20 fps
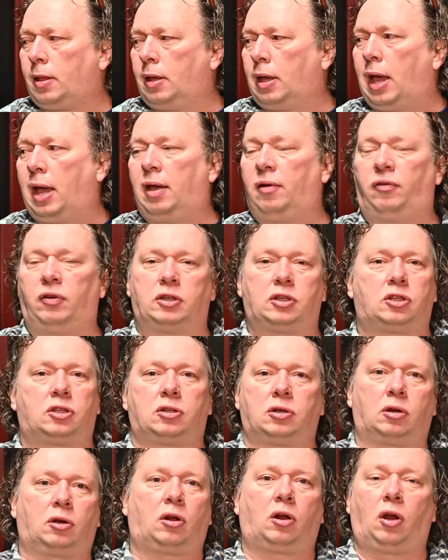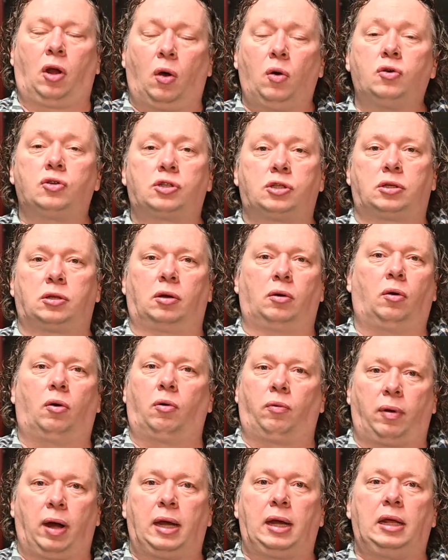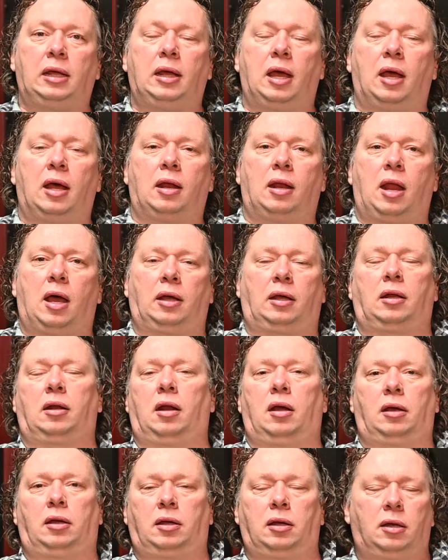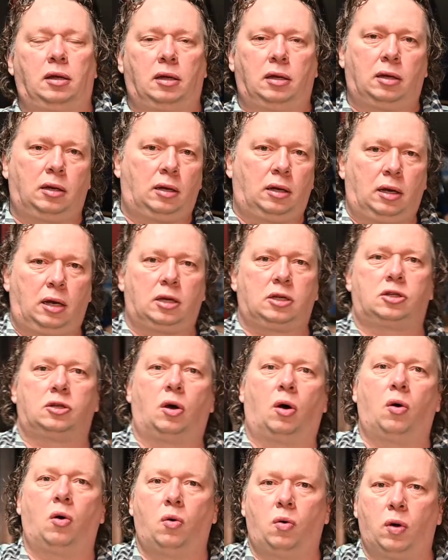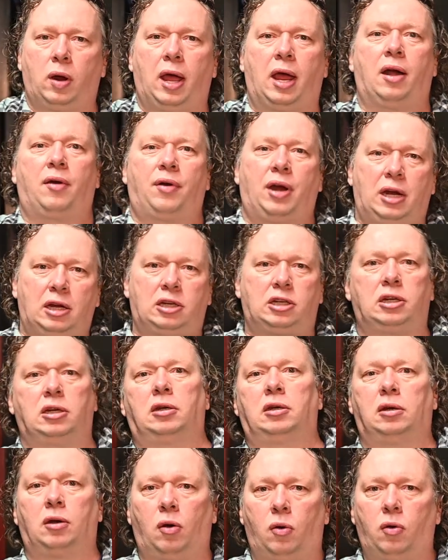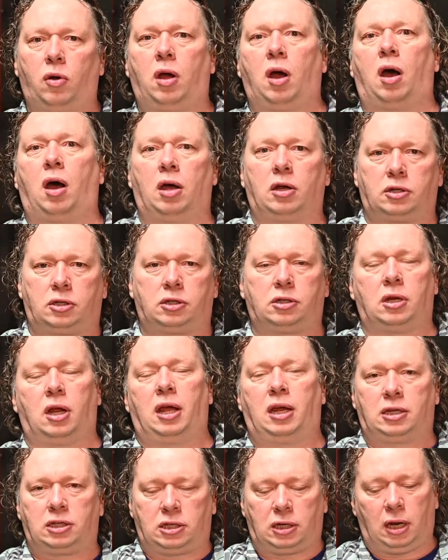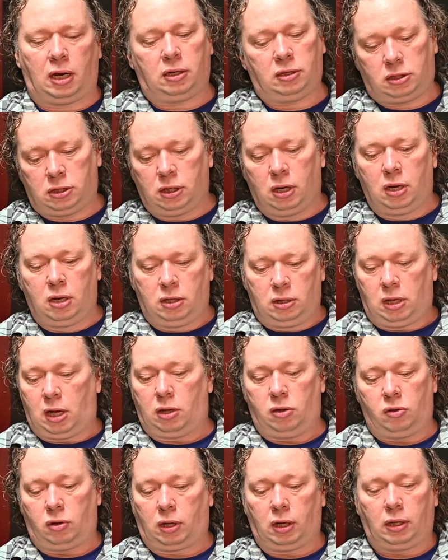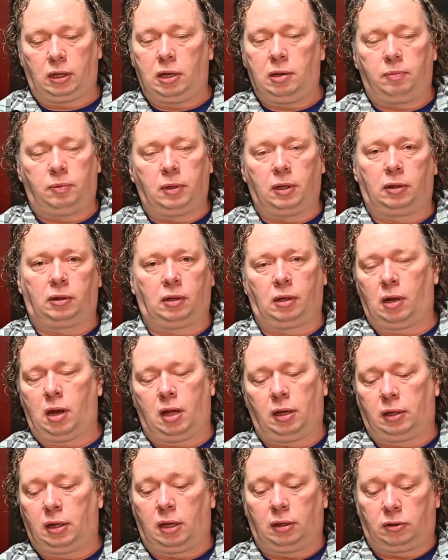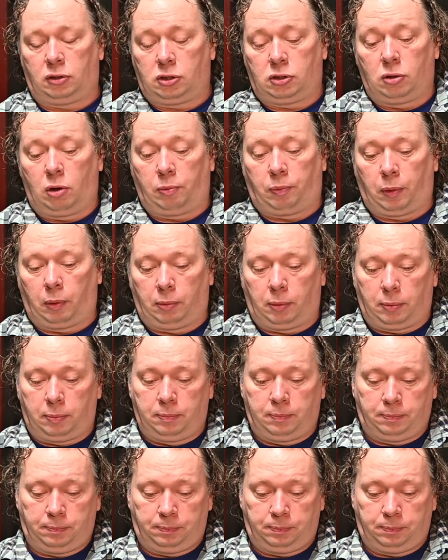if it's closed already, like there's no aeration, no gas exchange, you can keep that like that, it's no problem.